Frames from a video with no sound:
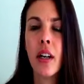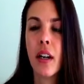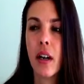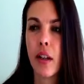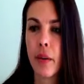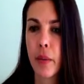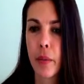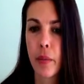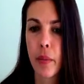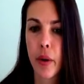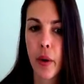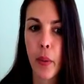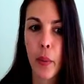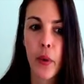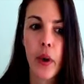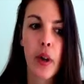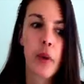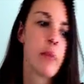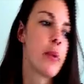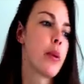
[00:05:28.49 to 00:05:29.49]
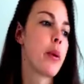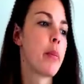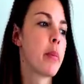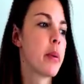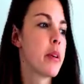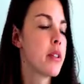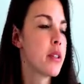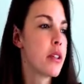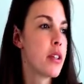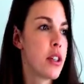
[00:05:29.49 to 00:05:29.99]
It would be a weird
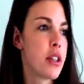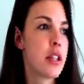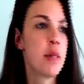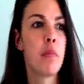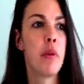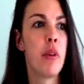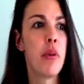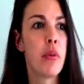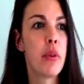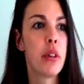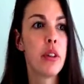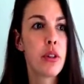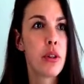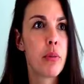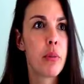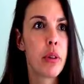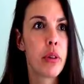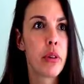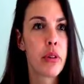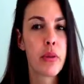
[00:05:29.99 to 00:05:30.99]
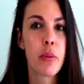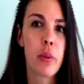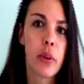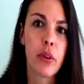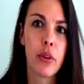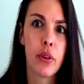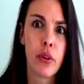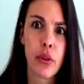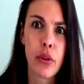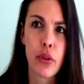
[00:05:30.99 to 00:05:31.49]
purpose to just be rich, because what
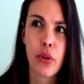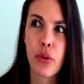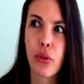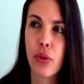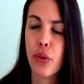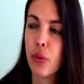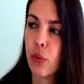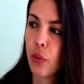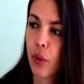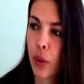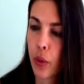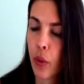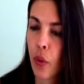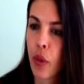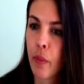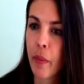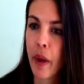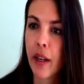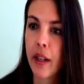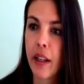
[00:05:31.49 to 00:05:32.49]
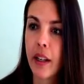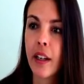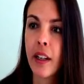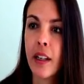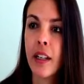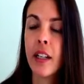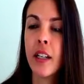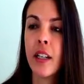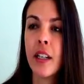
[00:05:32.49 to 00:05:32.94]
are you going to do with all the money?